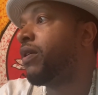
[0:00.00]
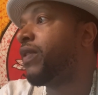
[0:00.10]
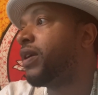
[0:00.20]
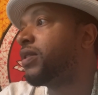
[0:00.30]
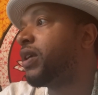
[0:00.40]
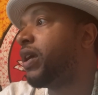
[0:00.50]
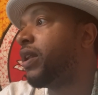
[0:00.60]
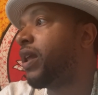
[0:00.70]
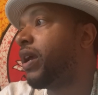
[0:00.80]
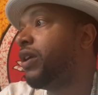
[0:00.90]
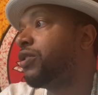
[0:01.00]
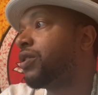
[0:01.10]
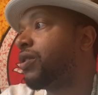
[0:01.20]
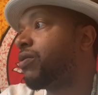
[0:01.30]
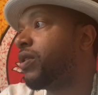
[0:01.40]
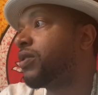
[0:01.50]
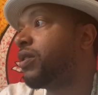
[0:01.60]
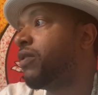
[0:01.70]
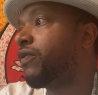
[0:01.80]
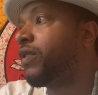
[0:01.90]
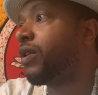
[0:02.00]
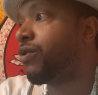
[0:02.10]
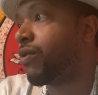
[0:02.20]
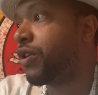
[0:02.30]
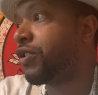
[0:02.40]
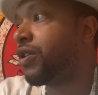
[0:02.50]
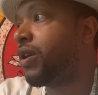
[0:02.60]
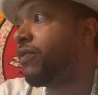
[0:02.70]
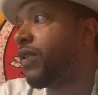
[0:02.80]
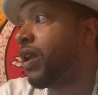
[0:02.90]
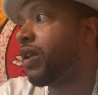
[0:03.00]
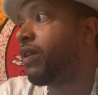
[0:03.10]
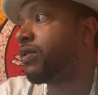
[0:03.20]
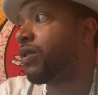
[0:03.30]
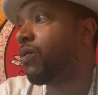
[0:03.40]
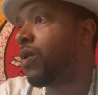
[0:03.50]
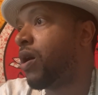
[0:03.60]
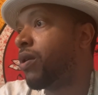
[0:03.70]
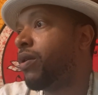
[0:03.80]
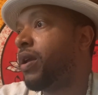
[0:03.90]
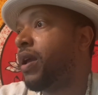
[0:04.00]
They said that he should crush the, crush the ephah leaves in the water,